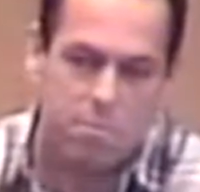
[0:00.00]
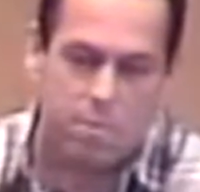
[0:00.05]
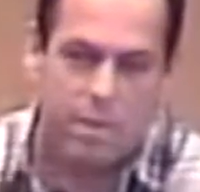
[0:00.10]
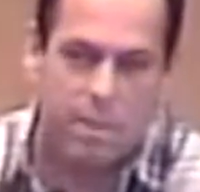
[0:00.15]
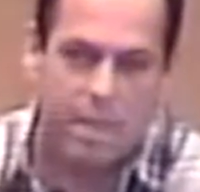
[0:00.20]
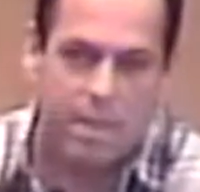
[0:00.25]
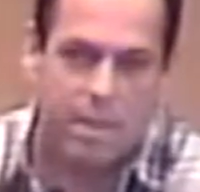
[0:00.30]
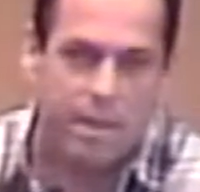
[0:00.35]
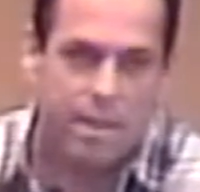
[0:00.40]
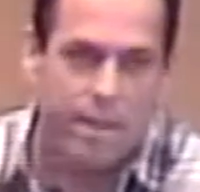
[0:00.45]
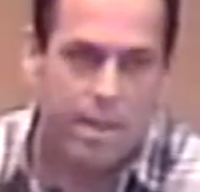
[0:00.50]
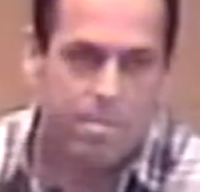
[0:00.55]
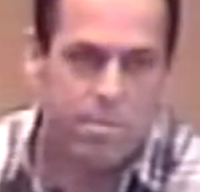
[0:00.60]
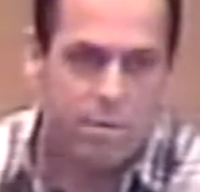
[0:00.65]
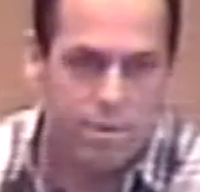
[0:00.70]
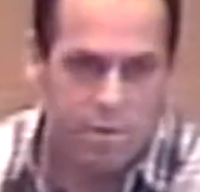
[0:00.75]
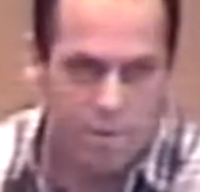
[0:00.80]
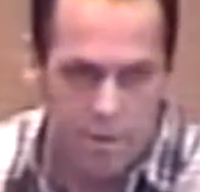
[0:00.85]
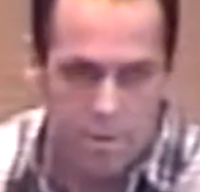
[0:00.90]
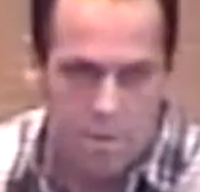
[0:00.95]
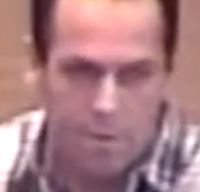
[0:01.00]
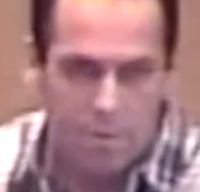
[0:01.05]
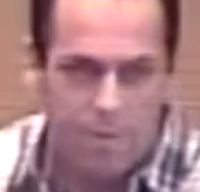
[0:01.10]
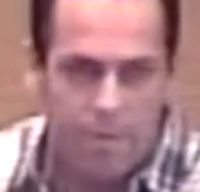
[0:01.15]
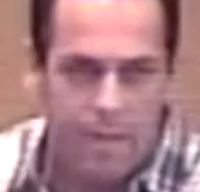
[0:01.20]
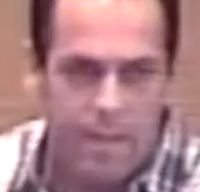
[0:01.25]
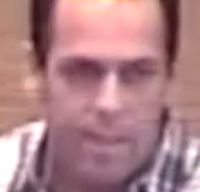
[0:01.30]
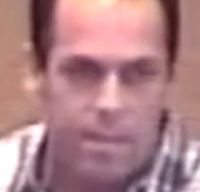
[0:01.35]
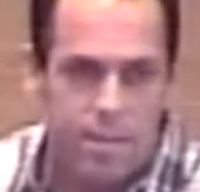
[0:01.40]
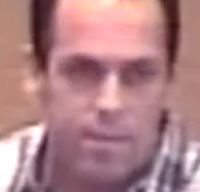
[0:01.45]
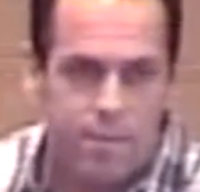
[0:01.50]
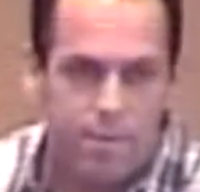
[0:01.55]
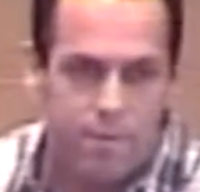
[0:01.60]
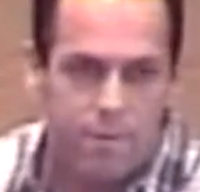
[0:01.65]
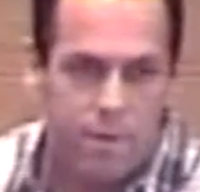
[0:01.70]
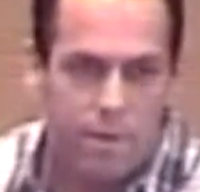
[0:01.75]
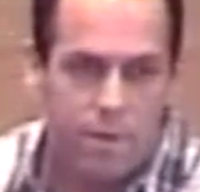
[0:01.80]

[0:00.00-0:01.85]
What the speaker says: got numb to the whole fact of